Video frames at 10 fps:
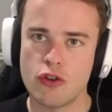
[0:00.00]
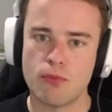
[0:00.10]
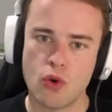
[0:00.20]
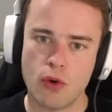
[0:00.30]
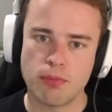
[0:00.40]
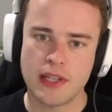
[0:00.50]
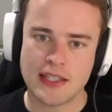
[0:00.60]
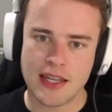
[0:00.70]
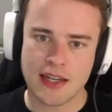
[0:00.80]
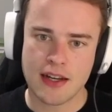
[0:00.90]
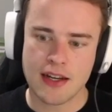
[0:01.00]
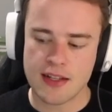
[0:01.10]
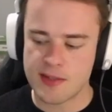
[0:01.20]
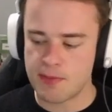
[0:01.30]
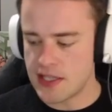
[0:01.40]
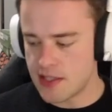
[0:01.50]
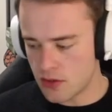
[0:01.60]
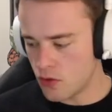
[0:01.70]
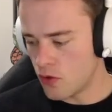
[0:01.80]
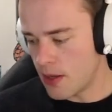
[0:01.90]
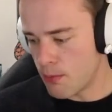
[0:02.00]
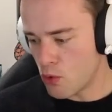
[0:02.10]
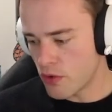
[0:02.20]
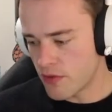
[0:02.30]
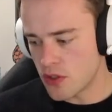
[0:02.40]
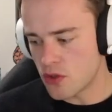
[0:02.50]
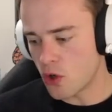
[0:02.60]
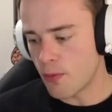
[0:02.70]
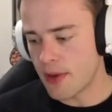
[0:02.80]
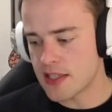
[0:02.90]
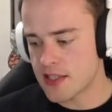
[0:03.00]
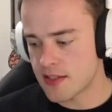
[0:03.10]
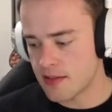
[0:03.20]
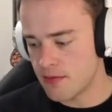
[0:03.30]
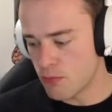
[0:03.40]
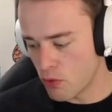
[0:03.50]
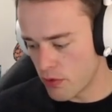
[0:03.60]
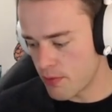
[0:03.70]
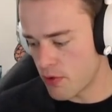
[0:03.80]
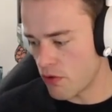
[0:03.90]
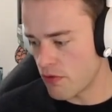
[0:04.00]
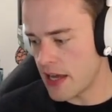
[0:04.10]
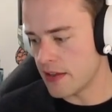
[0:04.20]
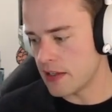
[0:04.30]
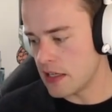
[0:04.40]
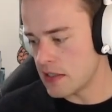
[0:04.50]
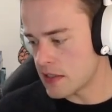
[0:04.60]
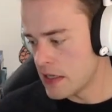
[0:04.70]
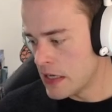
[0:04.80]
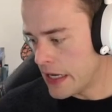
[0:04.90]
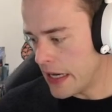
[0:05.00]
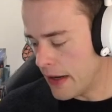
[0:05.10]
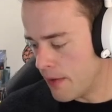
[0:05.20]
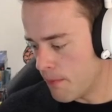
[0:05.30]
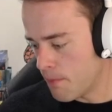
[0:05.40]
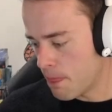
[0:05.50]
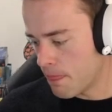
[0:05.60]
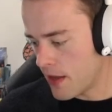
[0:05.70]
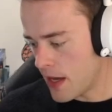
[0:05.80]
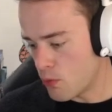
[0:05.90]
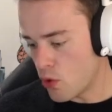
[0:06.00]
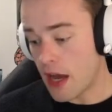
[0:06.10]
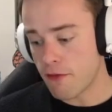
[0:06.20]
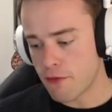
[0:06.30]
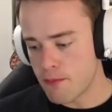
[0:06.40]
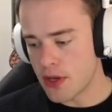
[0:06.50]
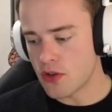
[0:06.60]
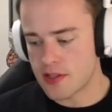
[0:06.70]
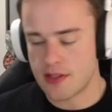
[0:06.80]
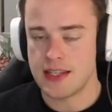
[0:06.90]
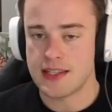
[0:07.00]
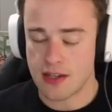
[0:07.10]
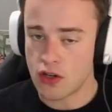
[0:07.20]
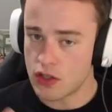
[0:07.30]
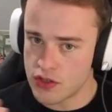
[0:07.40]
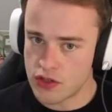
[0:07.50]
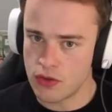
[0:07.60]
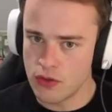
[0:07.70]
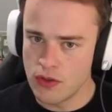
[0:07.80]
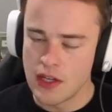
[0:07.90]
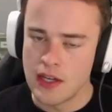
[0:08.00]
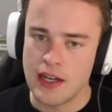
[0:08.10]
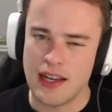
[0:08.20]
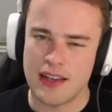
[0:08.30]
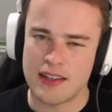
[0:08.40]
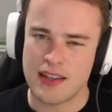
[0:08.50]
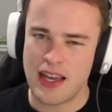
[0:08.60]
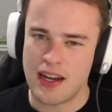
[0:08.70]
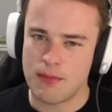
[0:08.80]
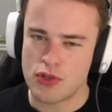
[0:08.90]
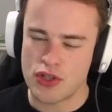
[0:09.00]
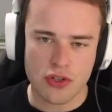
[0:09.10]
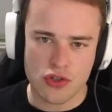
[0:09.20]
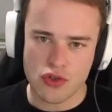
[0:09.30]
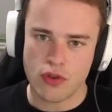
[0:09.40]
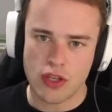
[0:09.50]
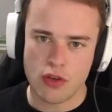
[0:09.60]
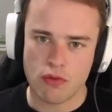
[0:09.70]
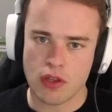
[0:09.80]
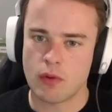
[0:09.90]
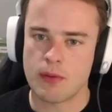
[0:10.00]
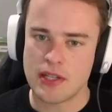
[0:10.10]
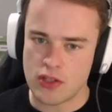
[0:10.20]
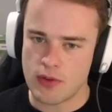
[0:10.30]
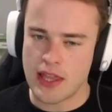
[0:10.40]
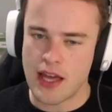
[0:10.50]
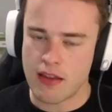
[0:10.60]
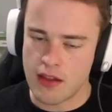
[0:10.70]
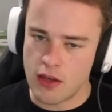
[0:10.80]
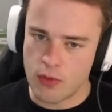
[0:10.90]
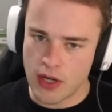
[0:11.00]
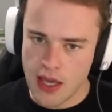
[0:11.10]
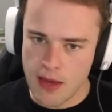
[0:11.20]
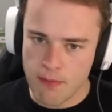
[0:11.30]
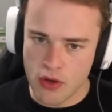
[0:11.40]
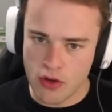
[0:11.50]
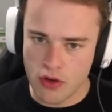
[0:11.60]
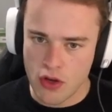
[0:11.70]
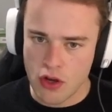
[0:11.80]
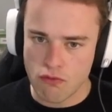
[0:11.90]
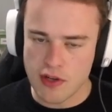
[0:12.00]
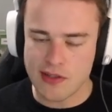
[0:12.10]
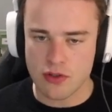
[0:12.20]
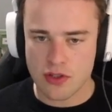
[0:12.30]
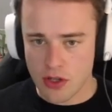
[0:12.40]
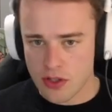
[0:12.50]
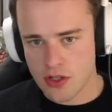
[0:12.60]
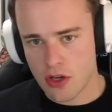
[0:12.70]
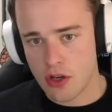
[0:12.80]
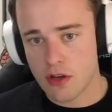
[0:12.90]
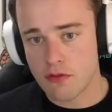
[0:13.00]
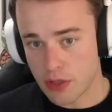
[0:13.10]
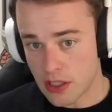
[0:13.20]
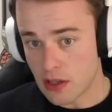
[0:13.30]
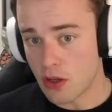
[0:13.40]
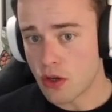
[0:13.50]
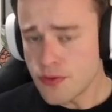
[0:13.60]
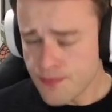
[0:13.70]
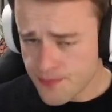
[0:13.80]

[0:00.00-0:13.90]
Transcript: more blood debt cards means including more Rifted Torments, more Rip Through Realities, and more Howl from Beyonds and things that cost 2, and I'm just not sure that you really want to be doing that. I think you want to keep your resource cost curve really low,